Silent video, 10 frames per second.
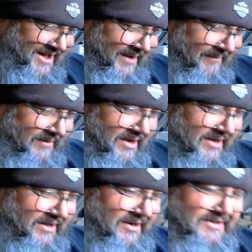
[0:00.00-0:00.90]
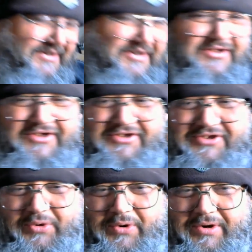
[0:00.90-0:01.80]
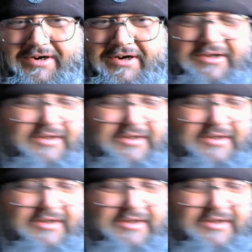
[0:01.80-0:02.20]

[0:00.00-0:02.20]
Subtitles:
have not gotten to the store